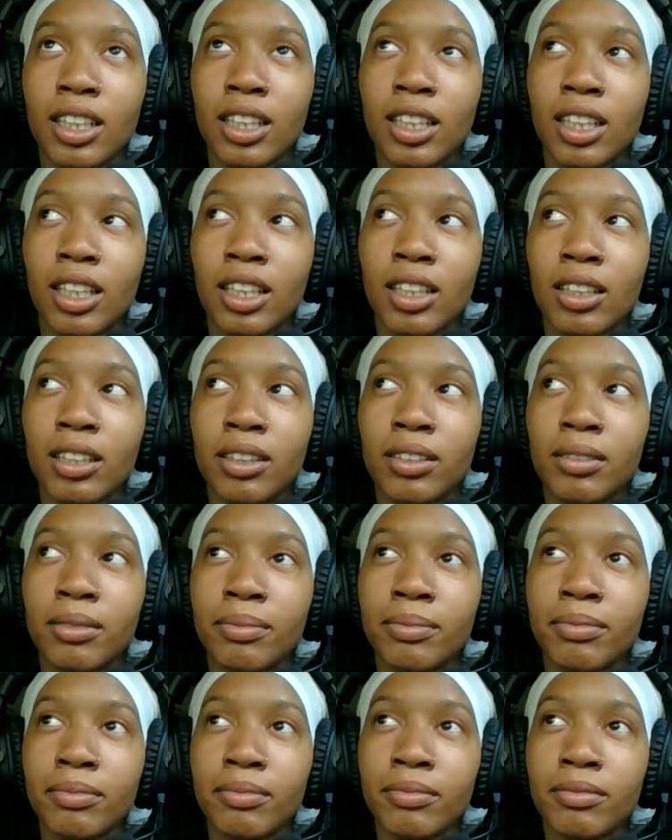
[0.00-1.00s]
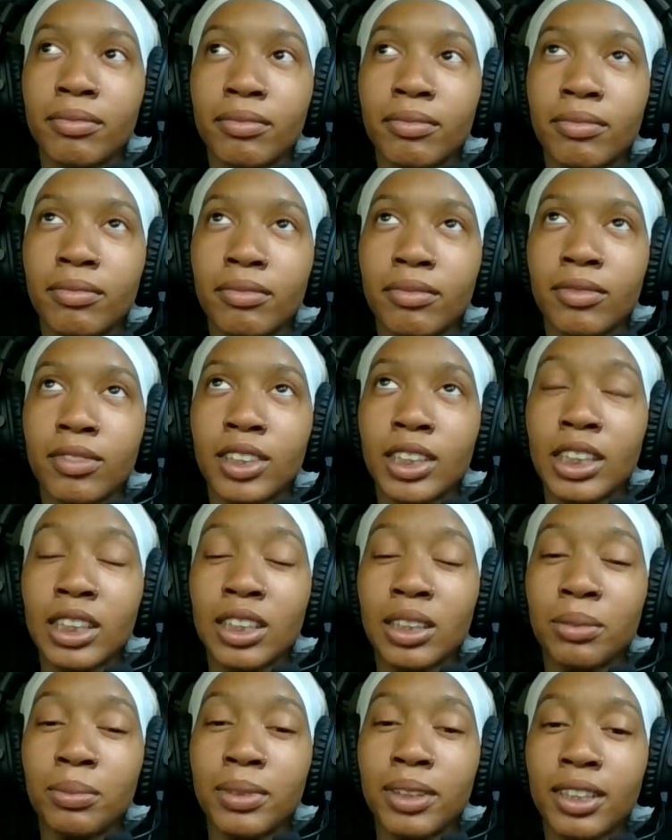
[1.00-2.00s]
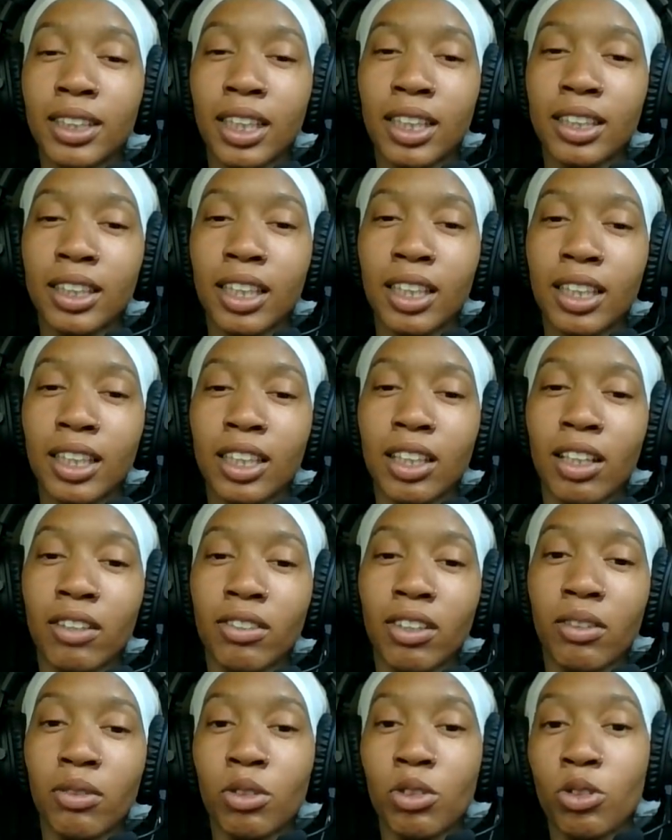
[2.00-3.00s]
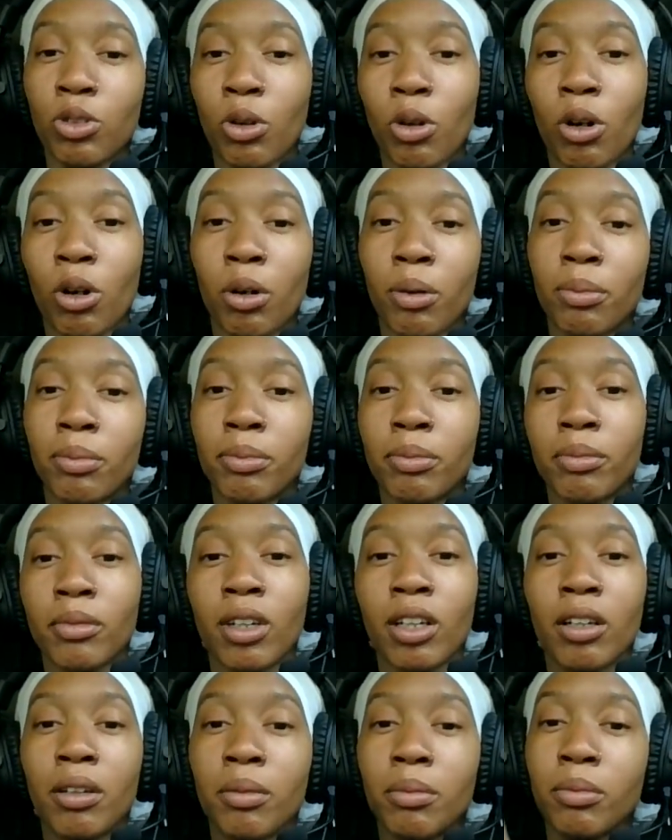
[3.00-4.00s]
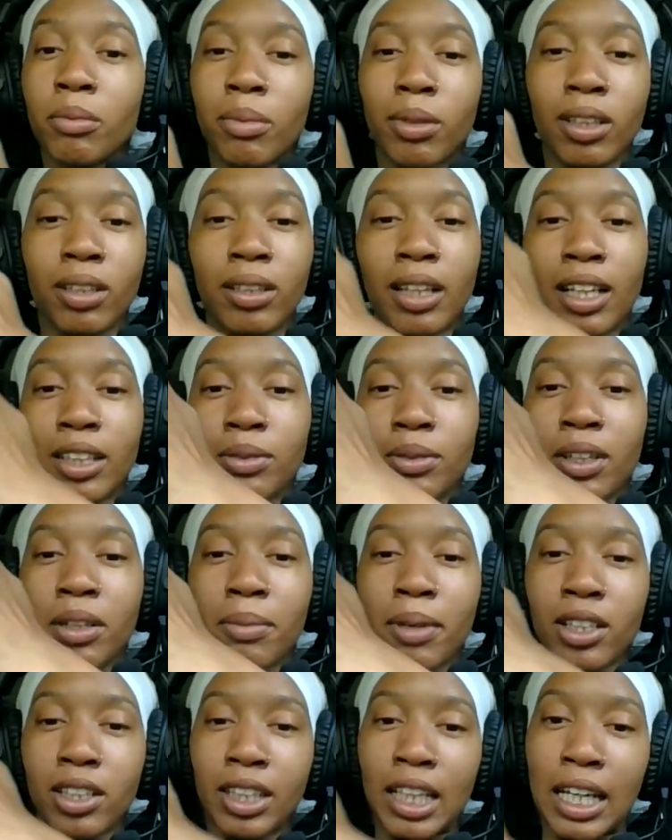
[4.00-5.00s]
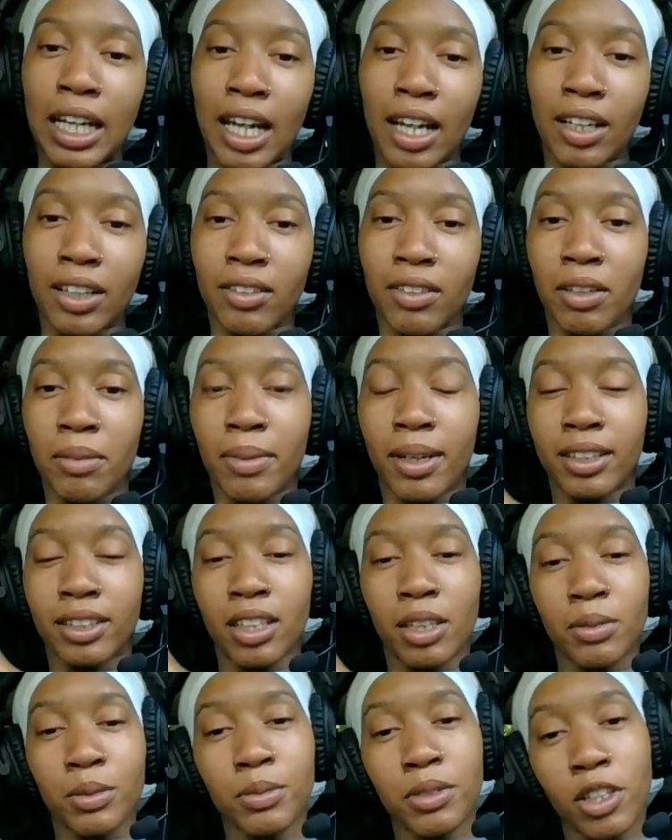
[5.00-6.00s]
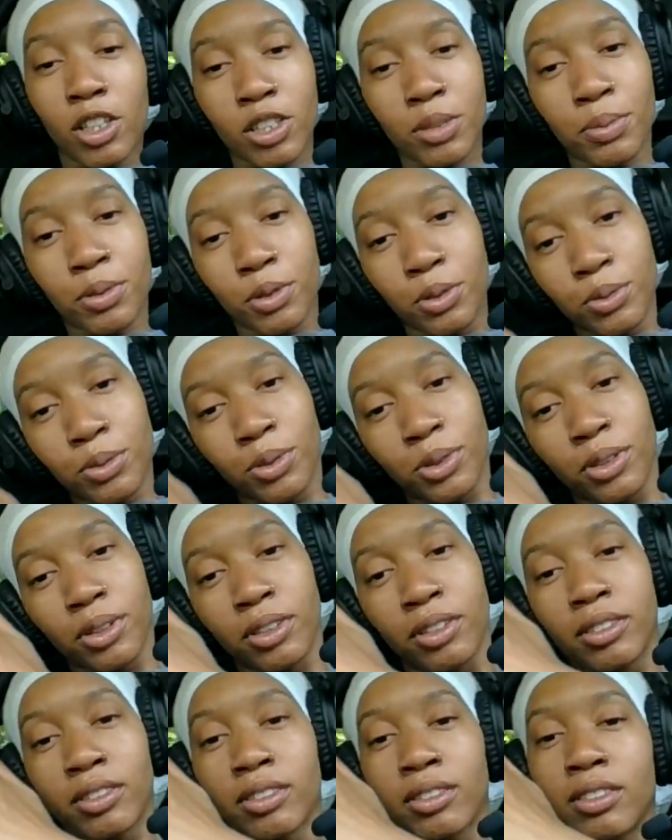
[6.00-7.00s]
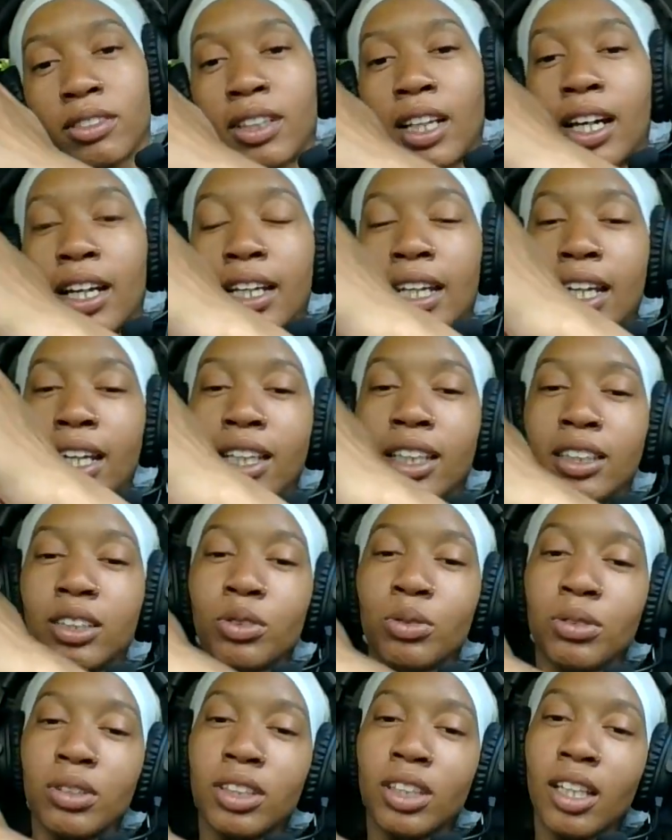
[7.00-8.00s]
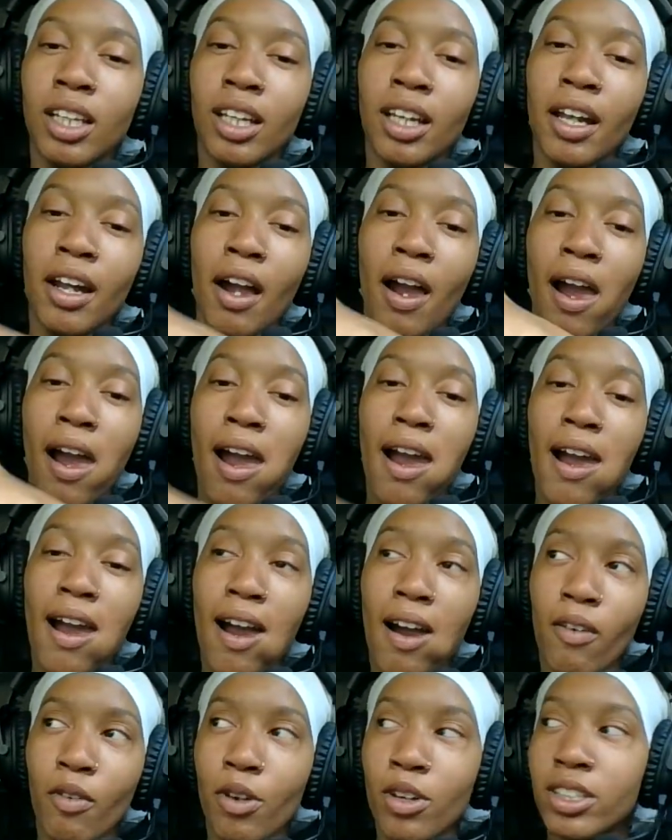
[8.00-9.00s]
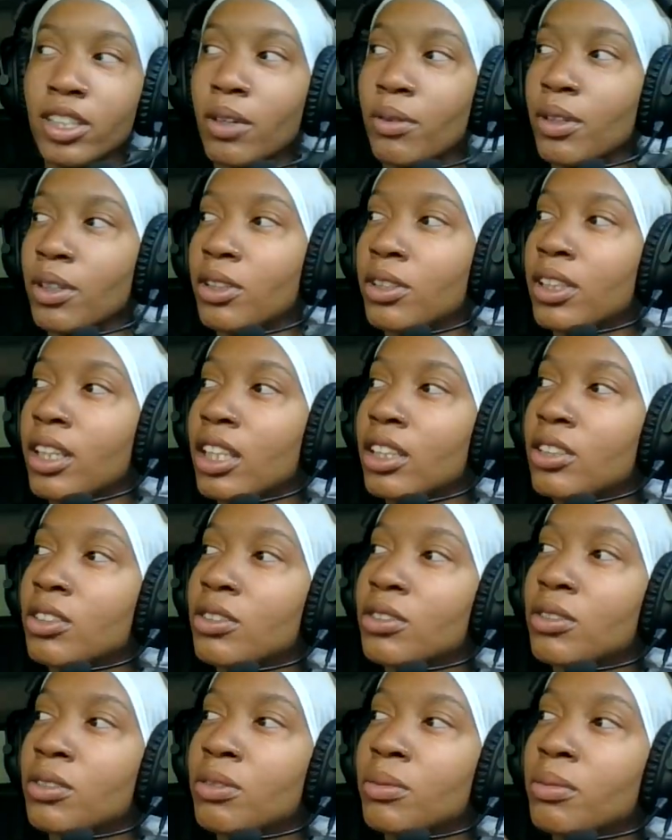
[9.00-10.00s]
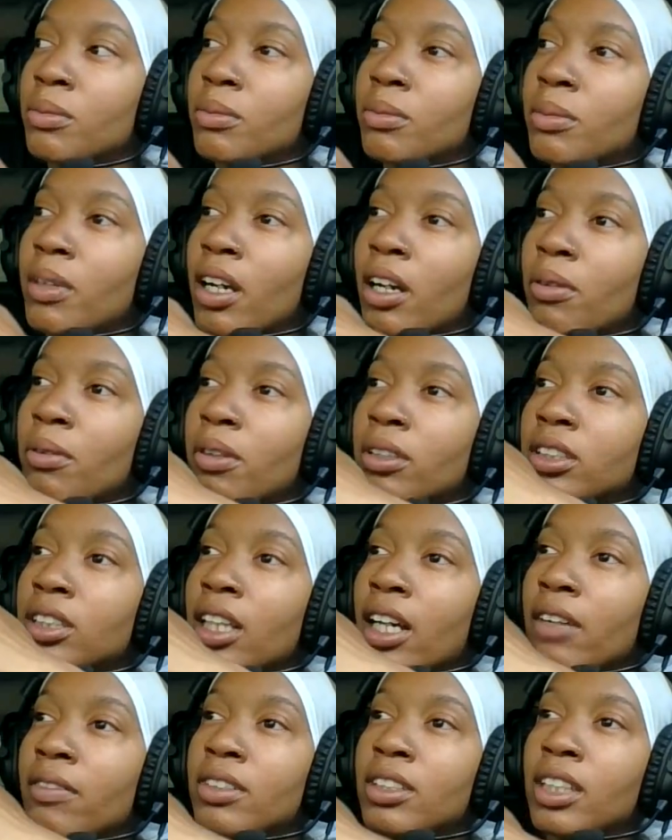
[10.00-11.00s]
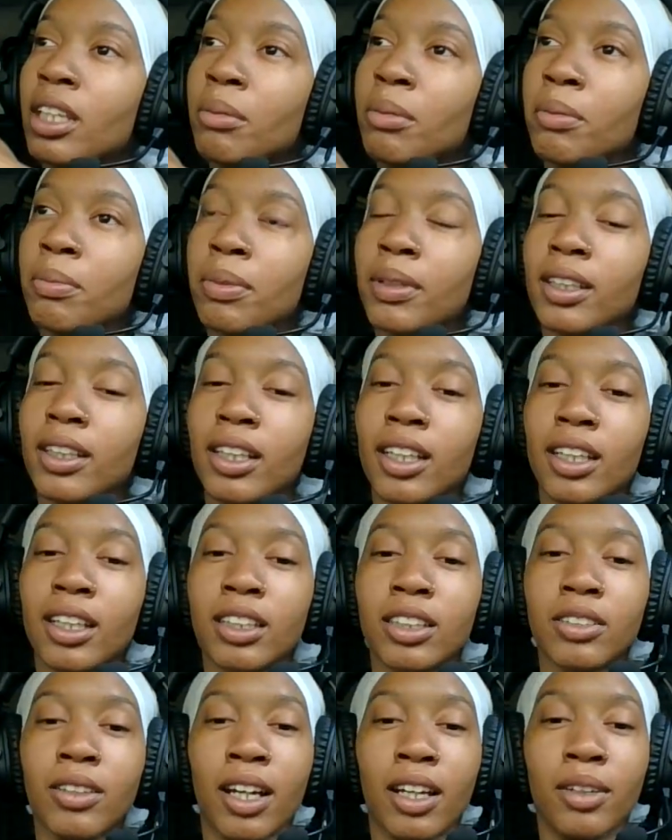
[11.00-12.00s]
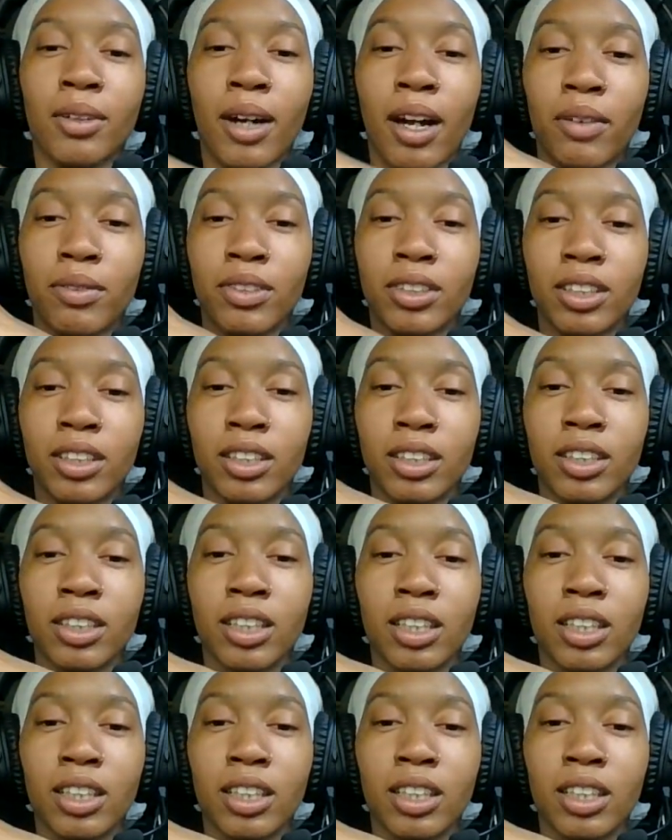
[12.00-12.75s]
um system is like that. Like you have to have a job, but that's what everybody's getting out of. Everybody's entrepreneur nowadays, so it's like, of course I want to do that too, but I want to have a stable plan, so I know I have to